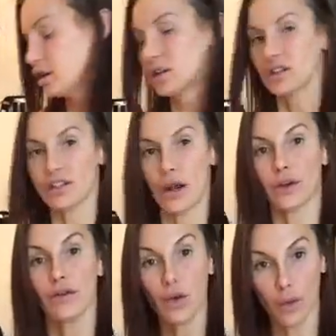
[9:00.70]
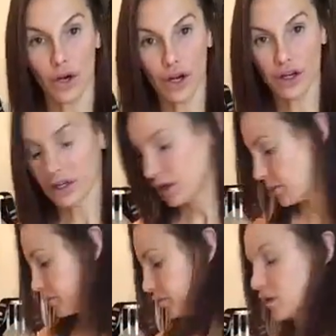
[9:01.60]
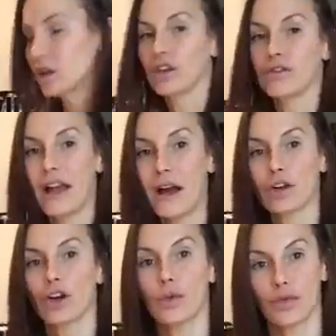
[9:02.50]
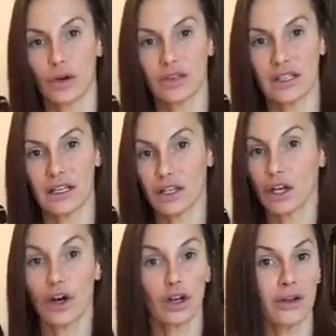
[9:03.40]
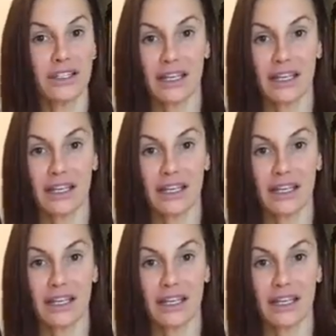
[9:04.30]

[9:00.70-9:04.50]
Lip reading: So you're at work, you've now got your protein. You're not going to the